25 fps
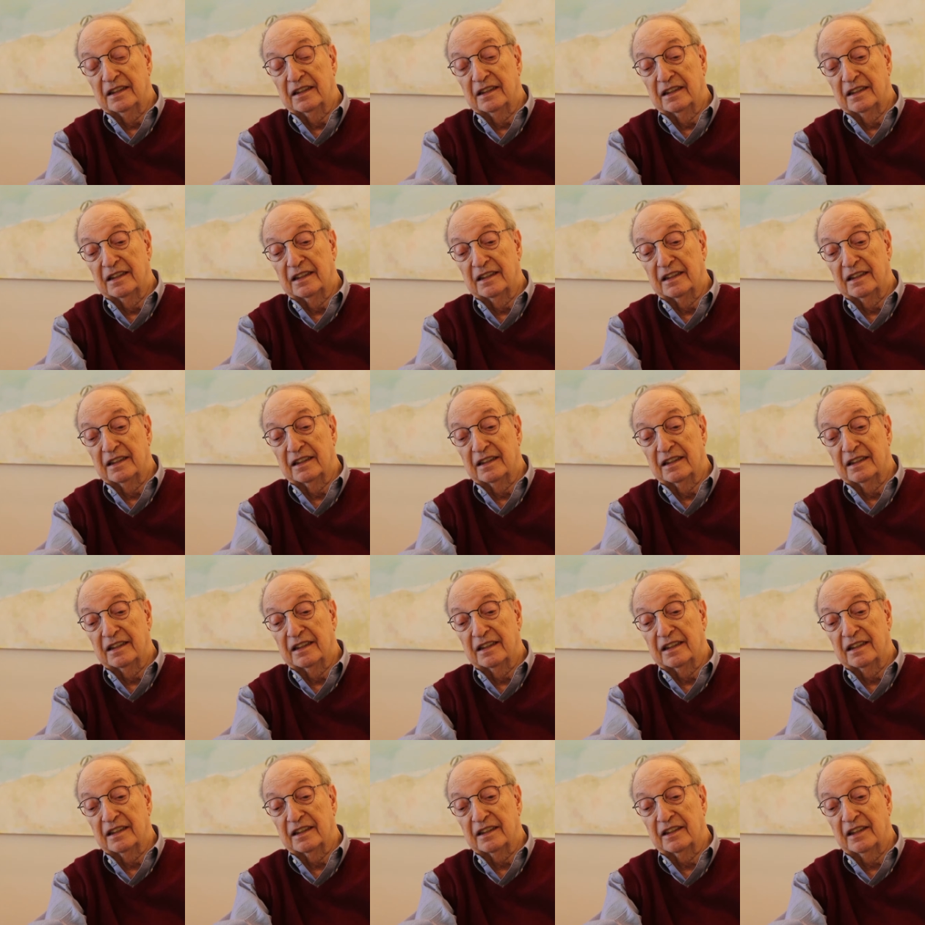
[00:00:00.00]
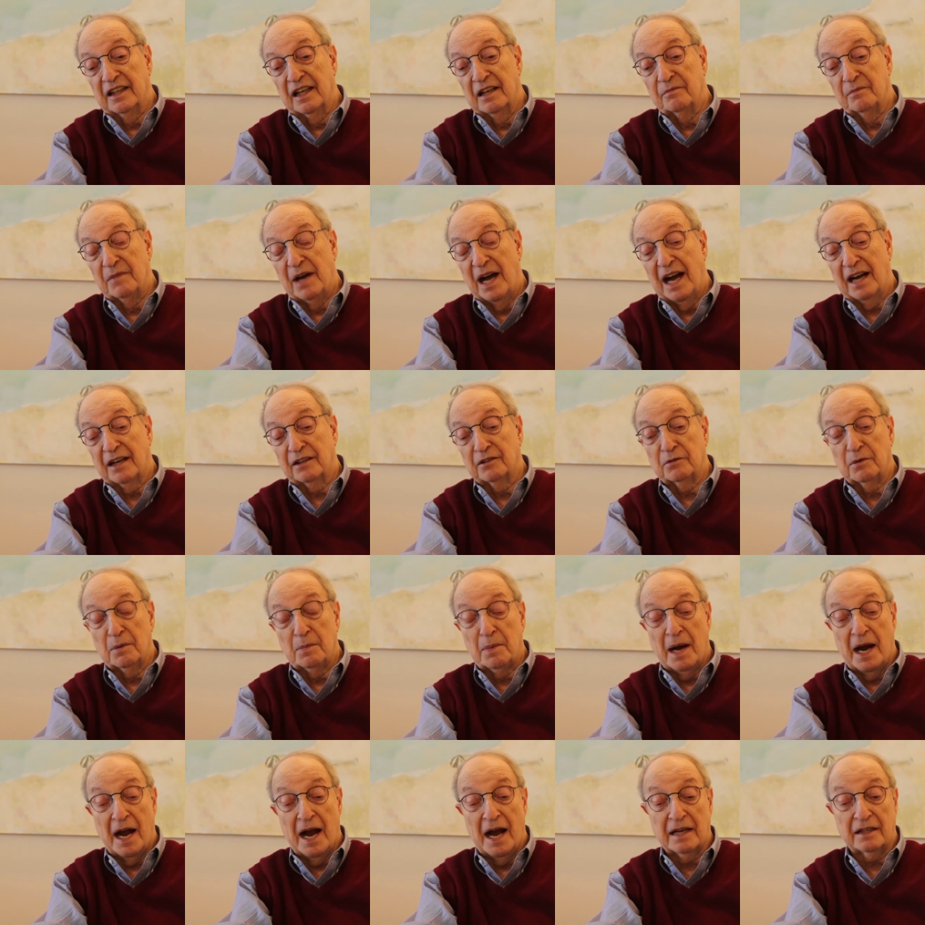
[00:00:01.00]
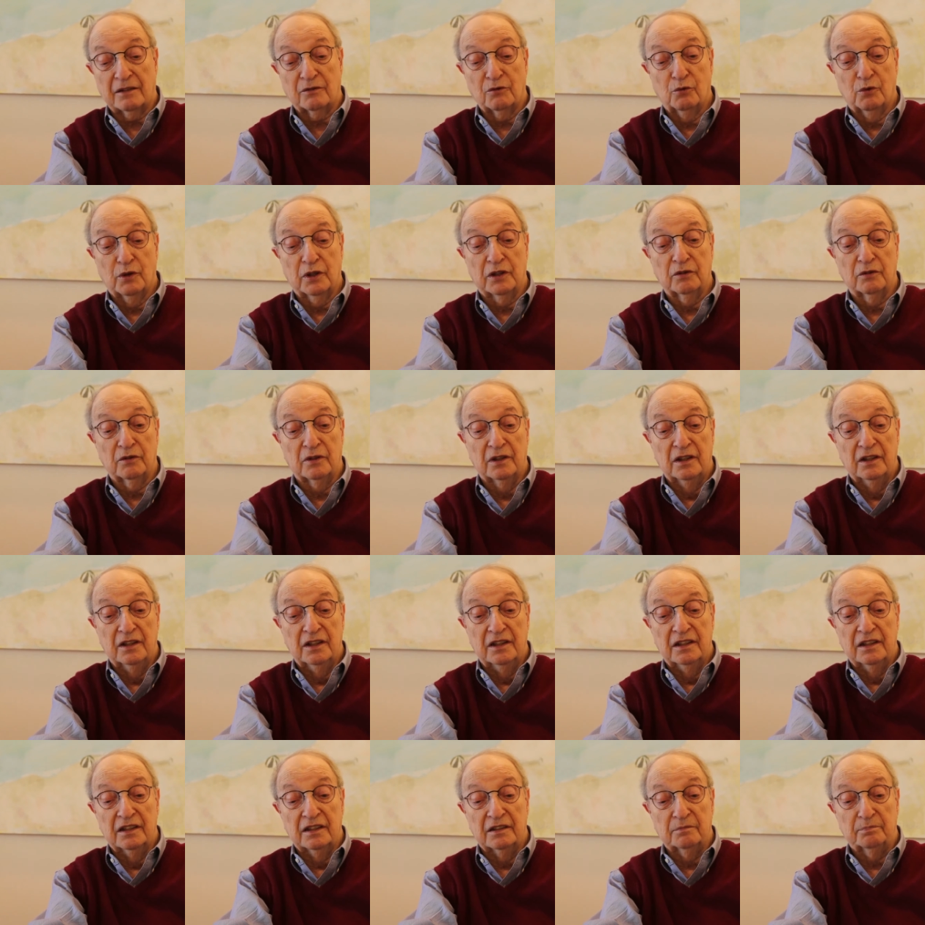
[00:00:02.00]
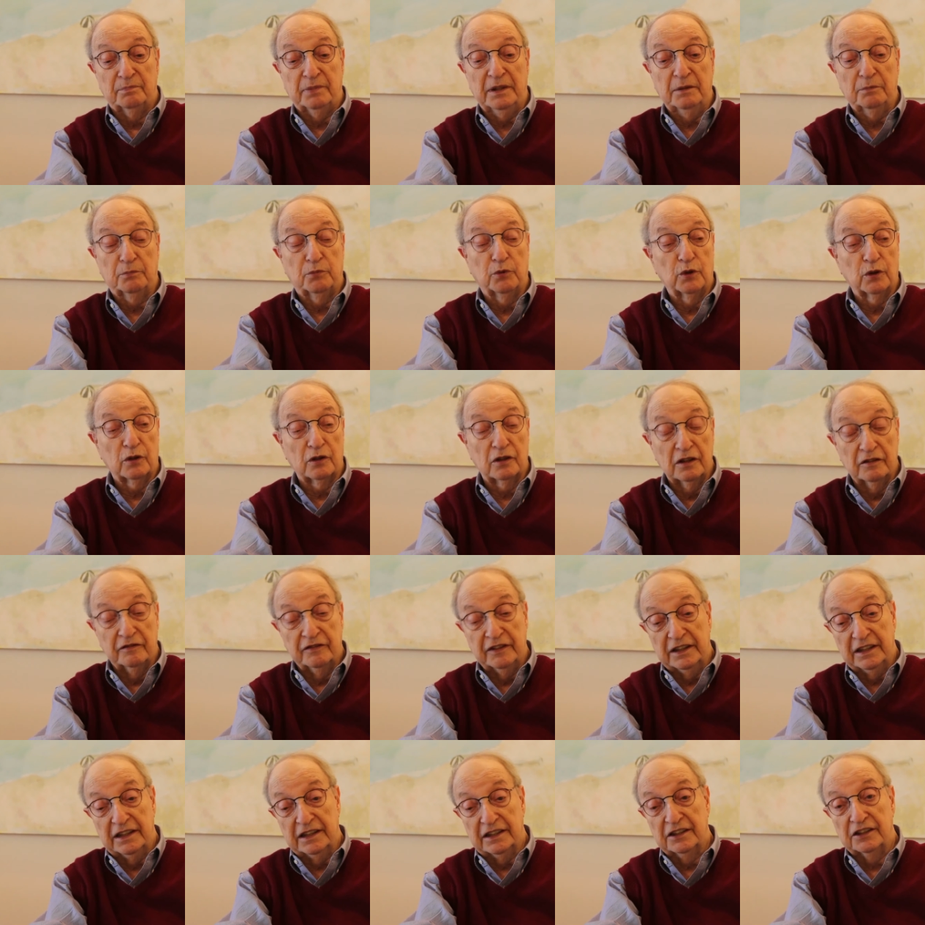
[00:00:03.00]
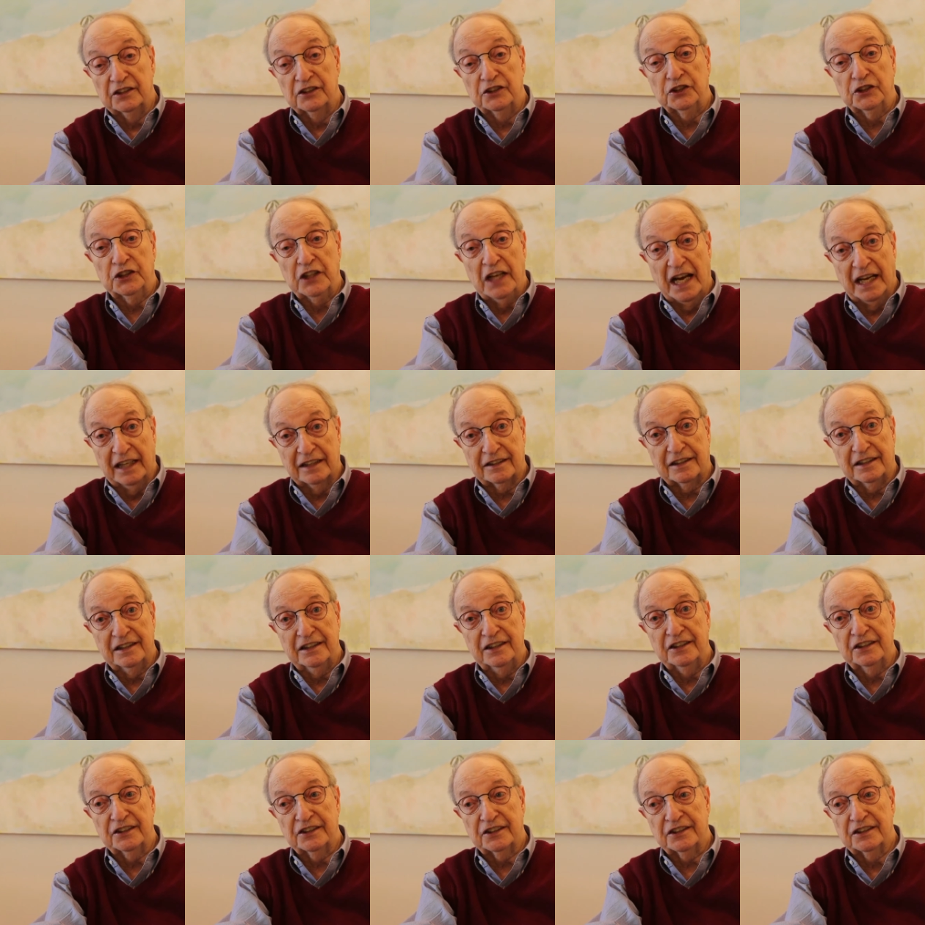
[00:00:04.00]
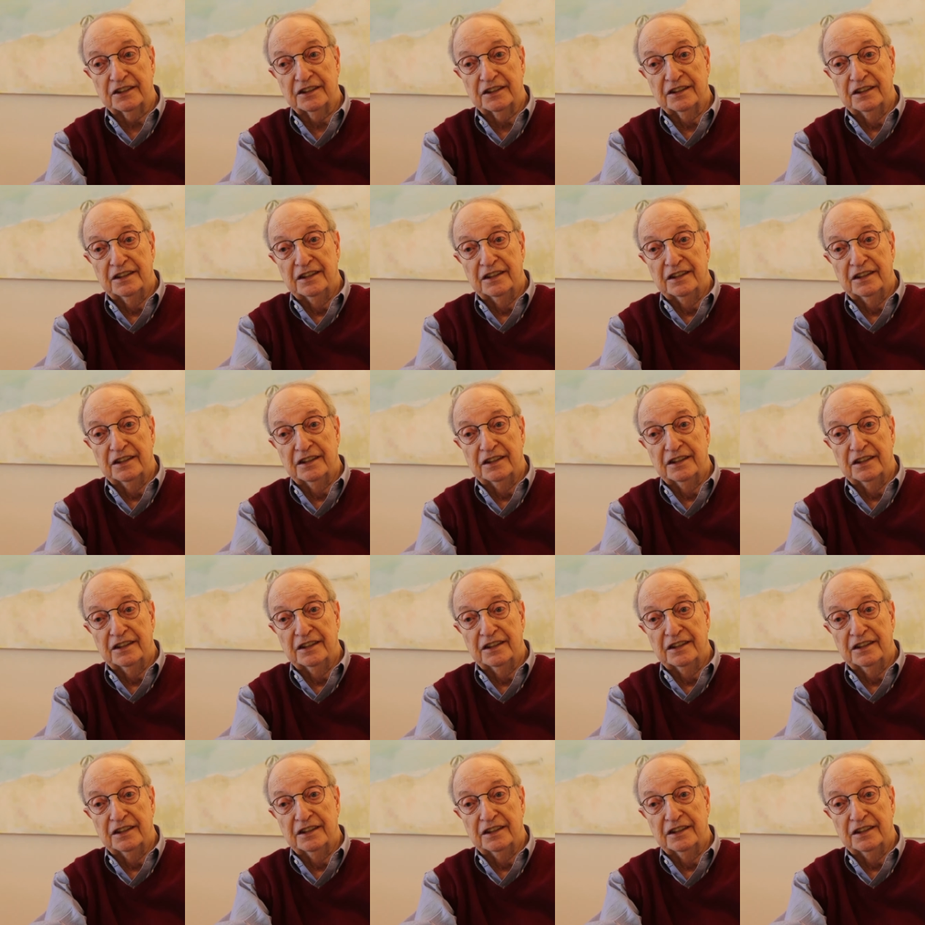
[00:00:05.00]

uh the ma'abarot when people were living in shanties.